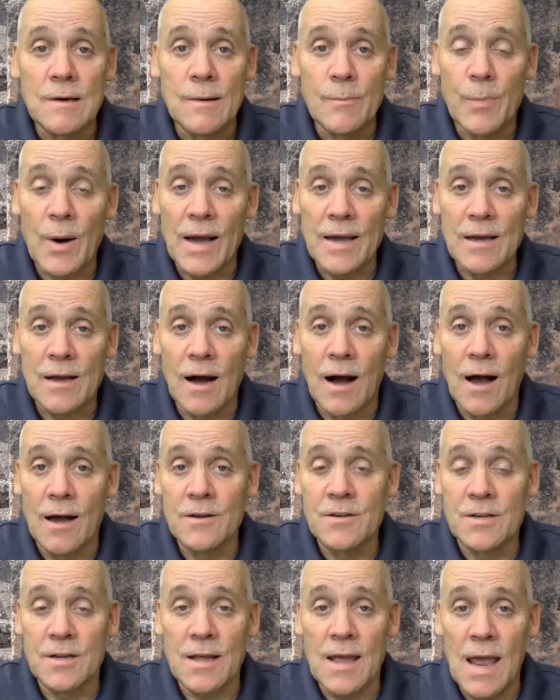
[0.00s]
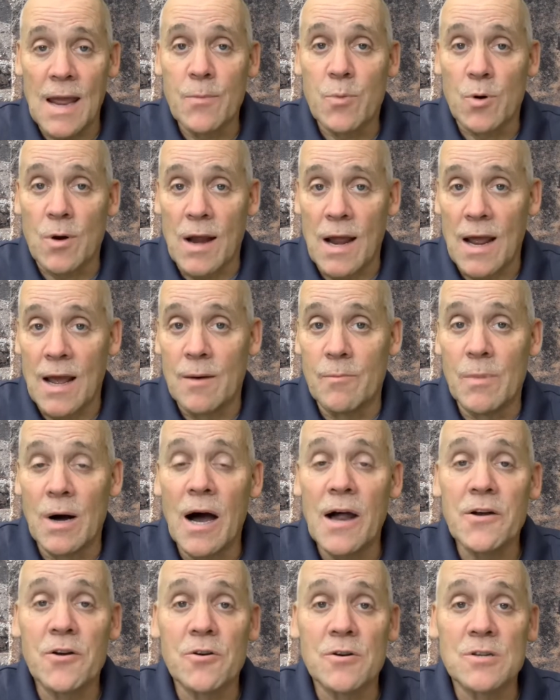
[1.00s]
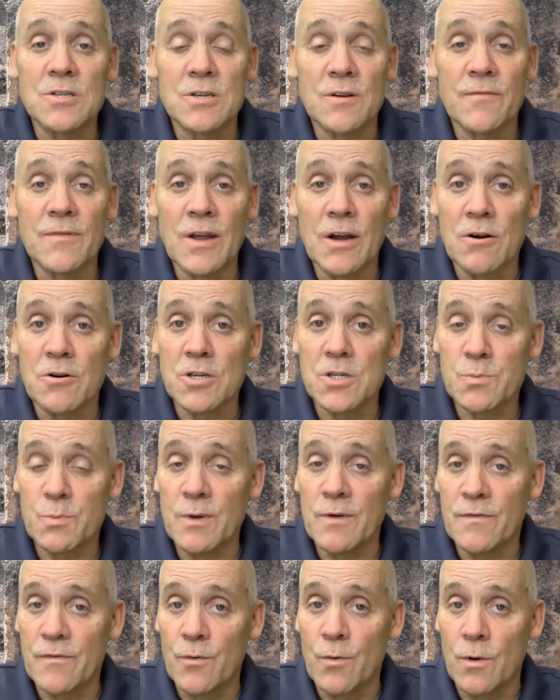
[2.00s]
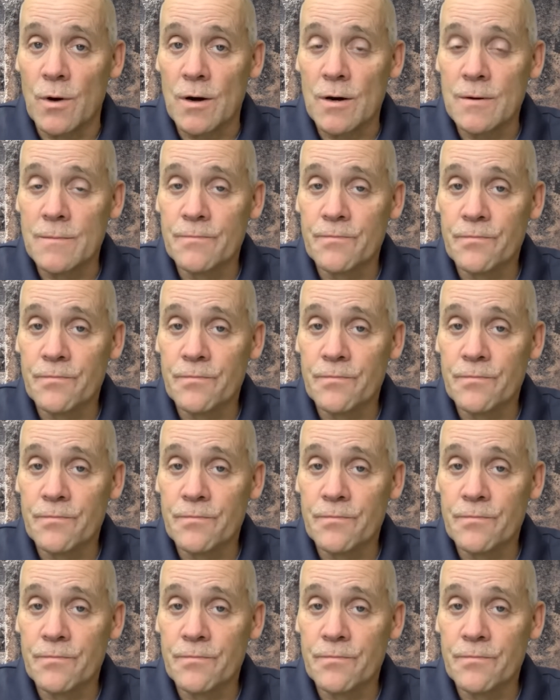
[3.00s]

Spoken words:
by God to Abraham hundreds of years before,